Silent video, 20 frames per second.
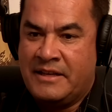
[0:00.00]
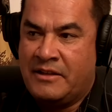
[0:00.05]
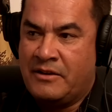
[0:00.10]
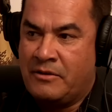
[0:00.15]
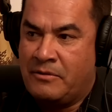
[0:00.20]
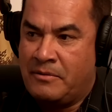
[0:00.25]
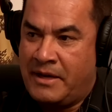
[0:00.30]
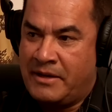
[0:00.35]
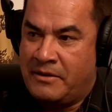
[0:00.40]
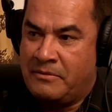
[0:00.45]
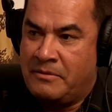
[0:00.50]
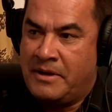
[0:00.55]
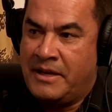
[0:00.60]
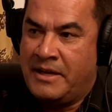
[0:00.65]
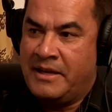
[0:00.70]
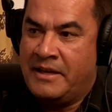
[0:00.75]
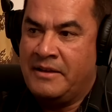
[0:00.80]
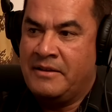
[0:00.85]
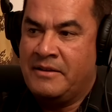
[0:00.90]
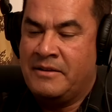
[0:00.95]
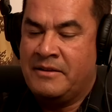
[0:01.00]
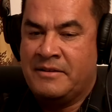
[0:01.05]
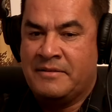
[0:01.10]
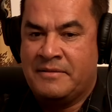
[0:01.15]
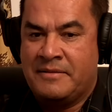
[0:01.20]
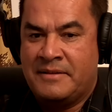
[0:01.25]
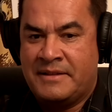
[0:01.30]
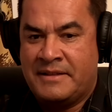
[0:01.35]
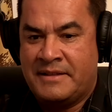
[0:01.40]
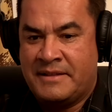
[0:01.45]
you know right away uh,
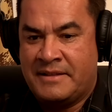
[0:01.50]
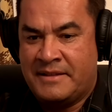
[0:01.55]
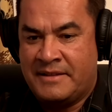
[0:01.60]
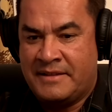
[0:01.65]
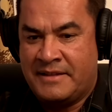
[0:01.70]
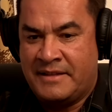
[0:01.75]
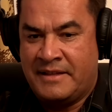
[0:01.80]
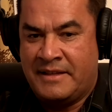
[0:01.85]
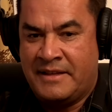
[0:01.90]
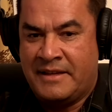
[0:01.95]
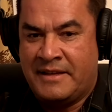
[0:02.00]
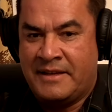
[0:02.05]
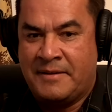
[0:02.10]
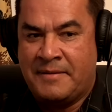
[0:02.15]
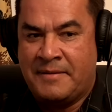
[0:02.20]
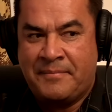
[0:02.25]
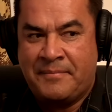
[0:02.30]
uh the uh,